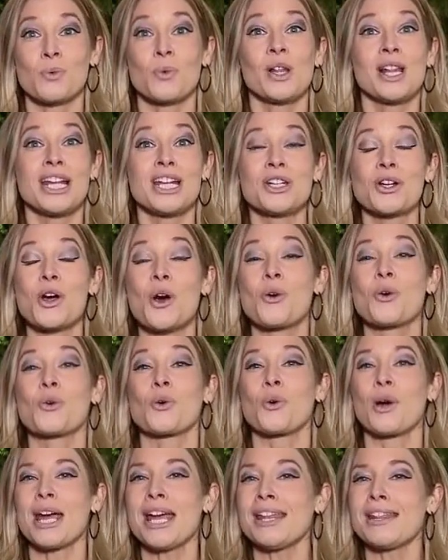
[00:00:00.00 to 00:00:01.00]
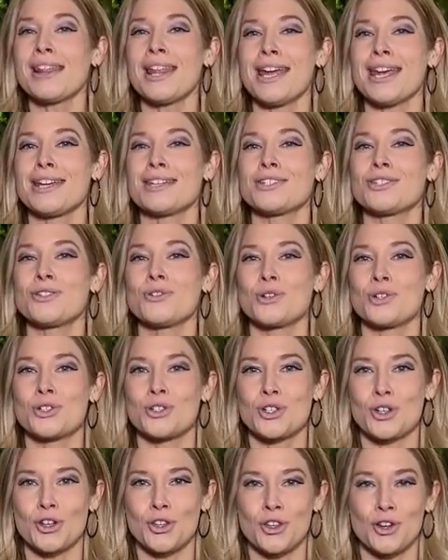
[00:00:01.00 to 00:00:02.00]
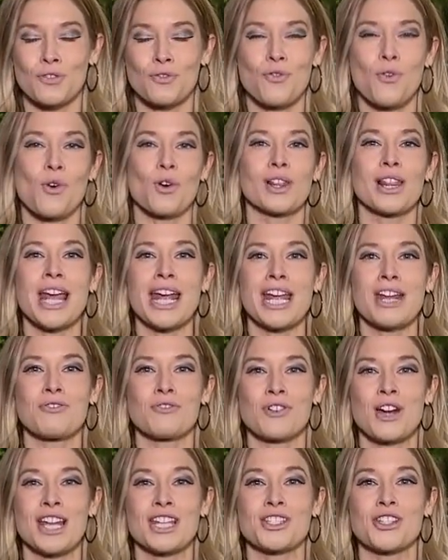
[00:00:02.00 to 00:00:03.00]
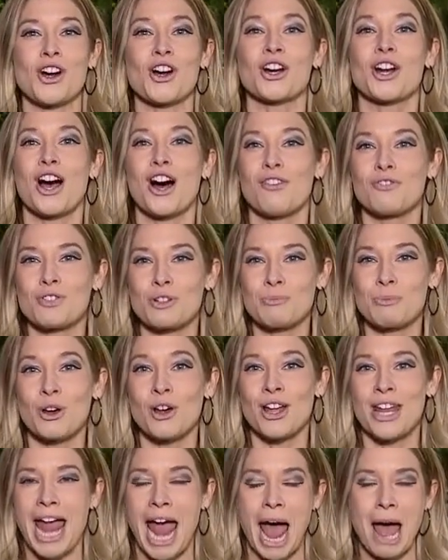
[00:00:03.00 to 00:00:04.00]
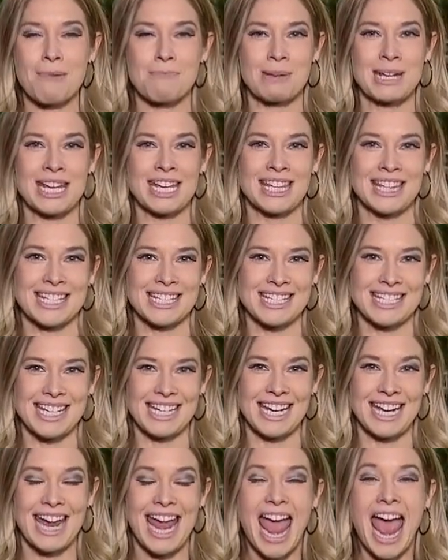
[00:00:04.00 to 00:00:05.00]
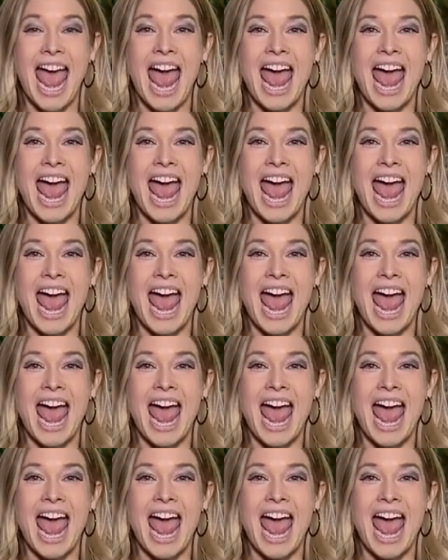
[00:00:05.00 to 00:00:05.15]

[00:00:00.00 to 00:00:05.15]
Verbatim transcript: willing to go great lengths to ensure their four-legged friends are comfortable and happy in the city.